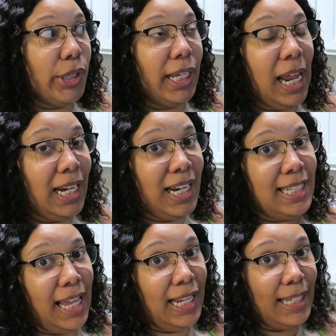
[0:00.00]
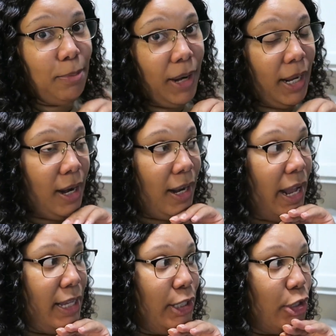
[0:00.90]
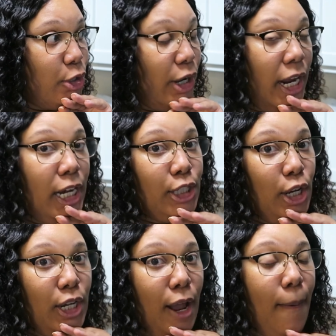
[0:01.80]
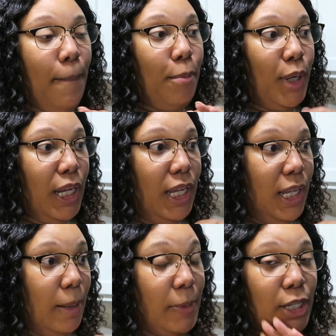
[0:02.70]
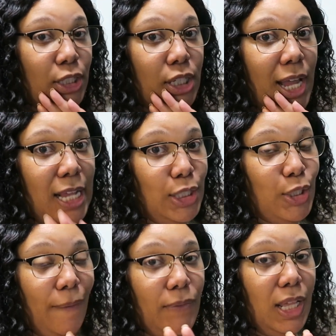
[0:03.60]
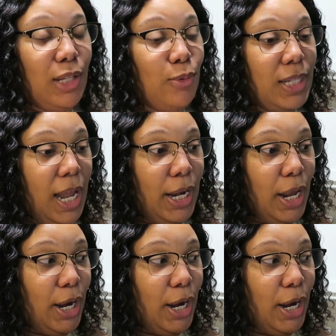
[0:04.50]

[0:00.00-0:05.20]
Leanna decided to prank her god sister and it turned out pretty good, but her god sister feelings was kind of